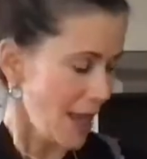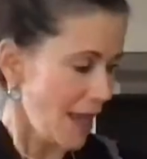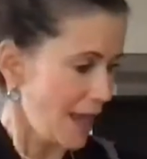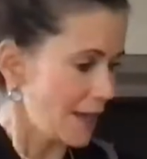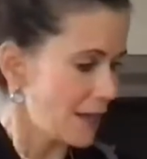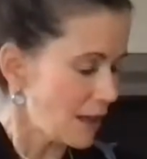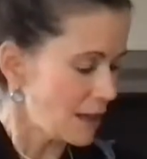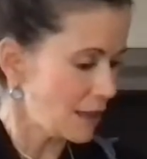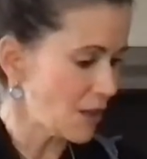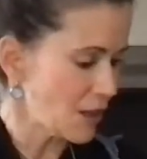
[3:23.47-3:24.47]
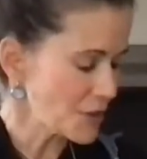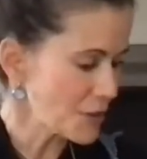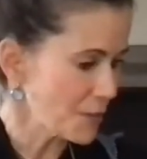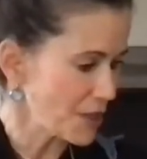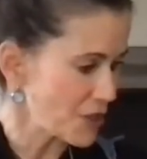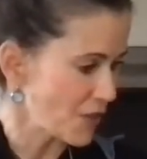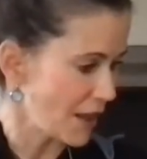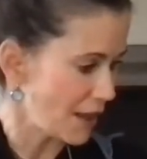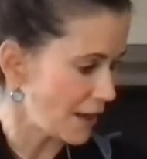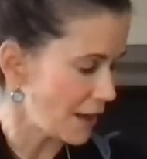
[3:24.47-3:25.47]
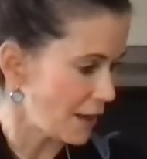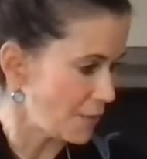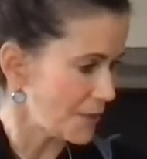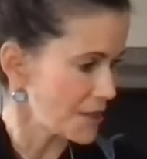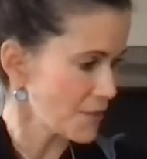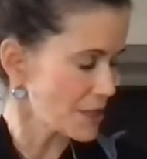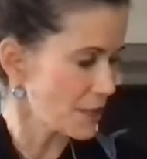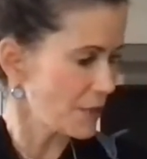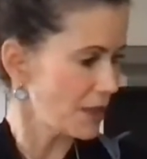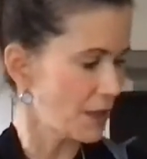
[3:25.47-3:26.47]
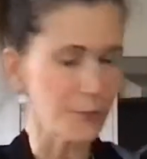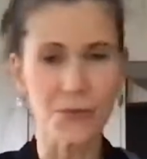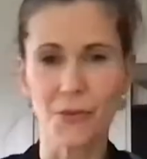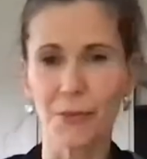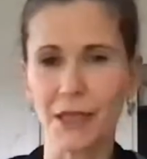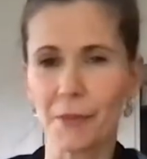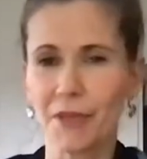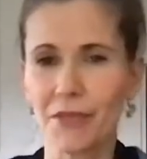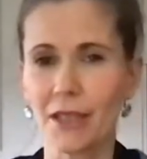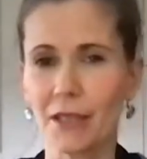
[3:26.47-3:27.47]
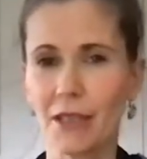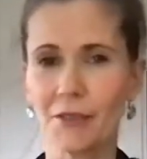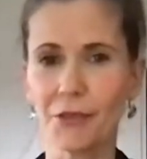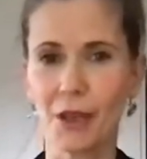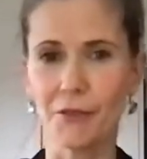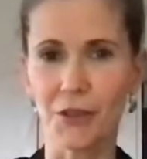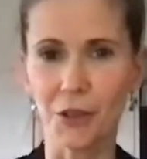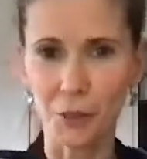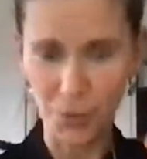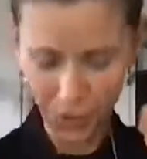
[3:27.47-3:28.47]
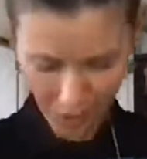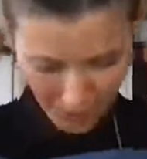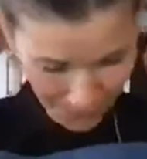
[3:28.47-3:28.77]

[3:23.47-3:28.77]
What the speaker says: And I'll also mention that this recipe comes from Let the Meat Vegan if you have the cookbook.